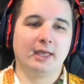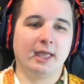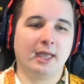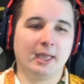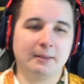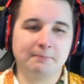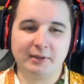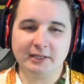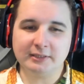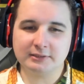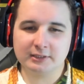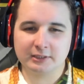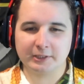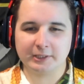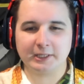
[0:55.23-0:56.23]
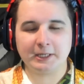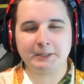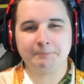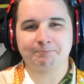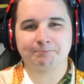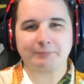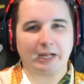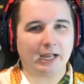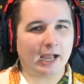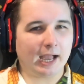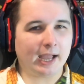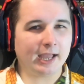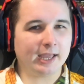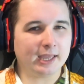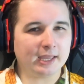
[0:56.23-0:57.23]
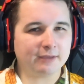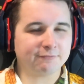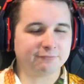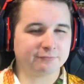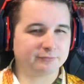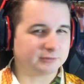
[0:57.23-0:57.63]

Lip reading: And basically, I have